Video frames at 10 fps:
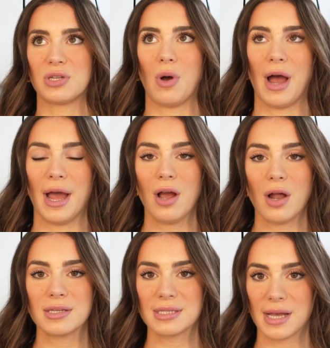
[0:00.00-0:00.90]
So I
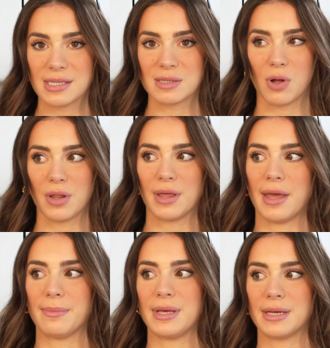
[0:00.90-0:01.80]
got a size small
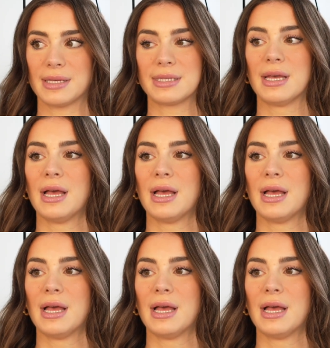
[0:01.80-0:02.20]
again because,